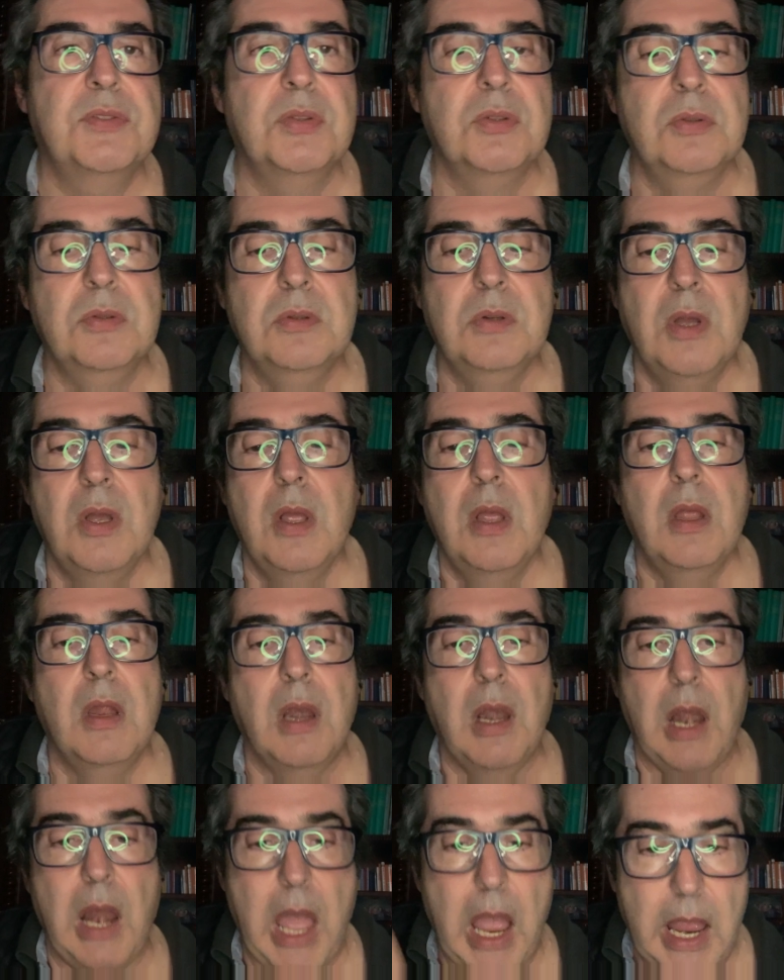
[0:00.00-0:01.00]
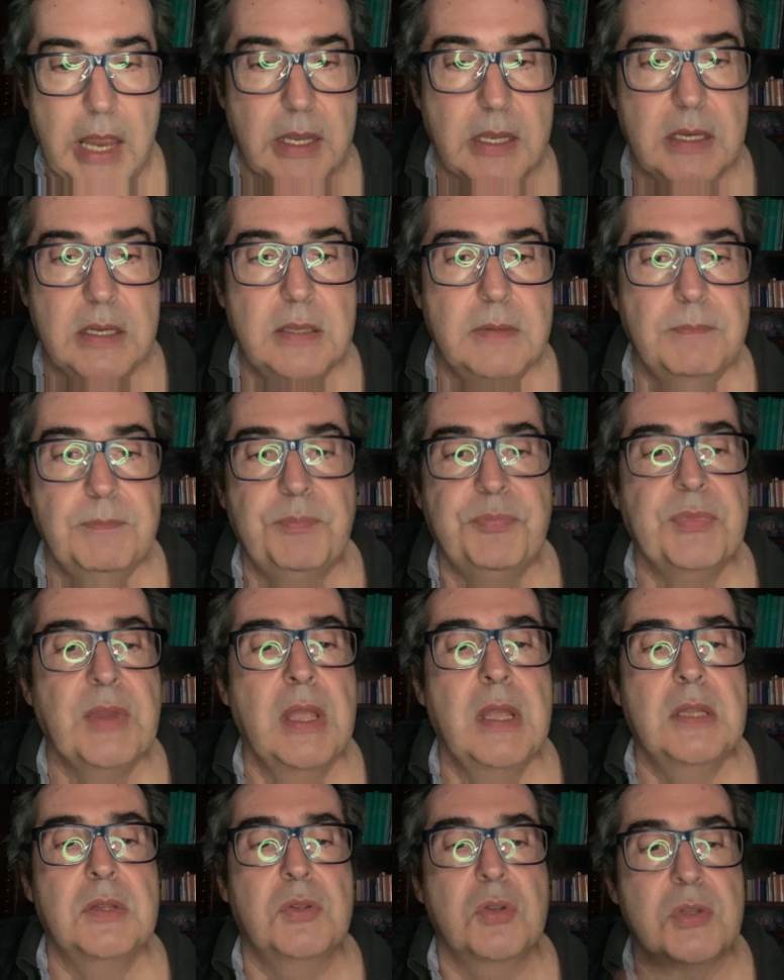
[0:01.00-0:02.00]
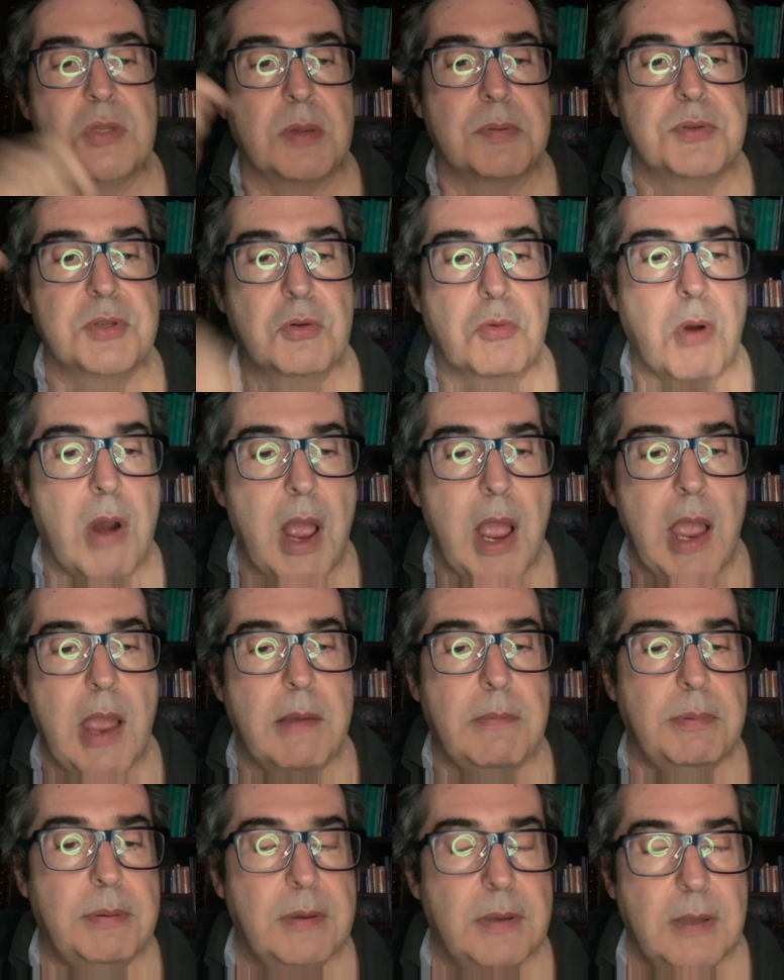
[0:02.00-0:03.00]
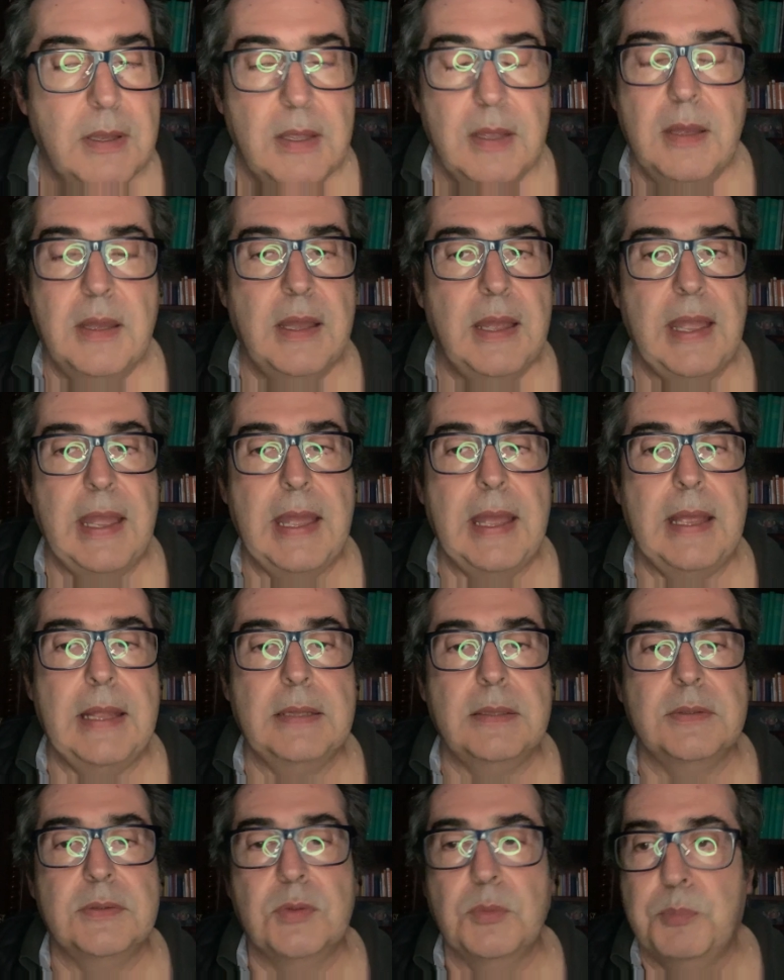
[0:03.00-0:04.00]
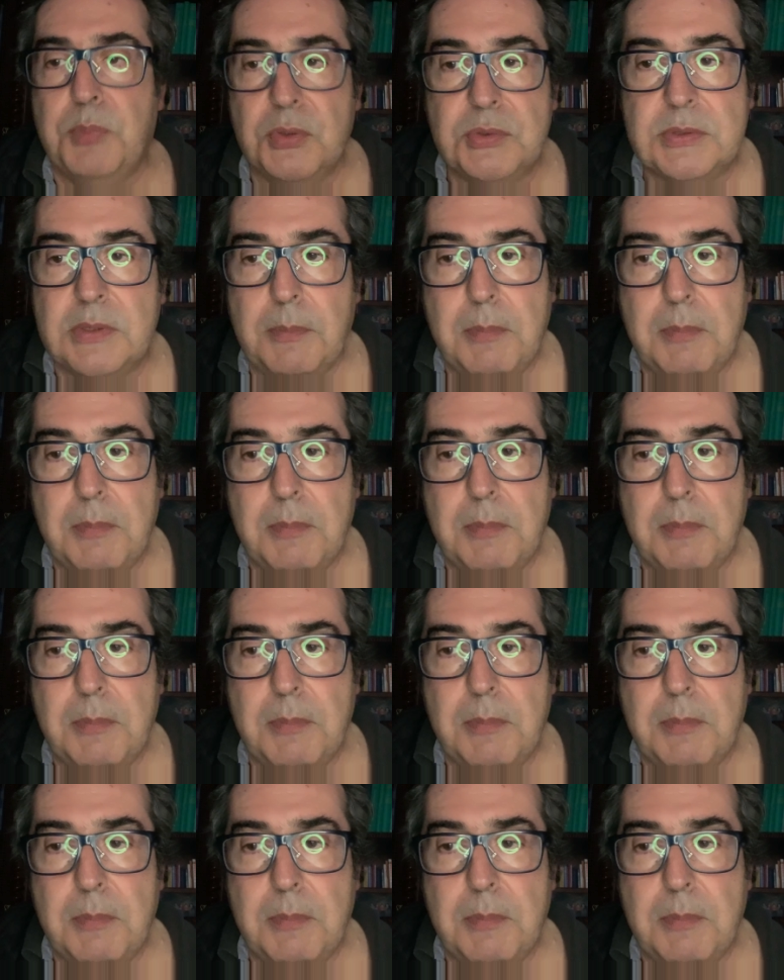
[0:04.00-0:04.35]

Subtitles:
to like, to subscribe, and to put the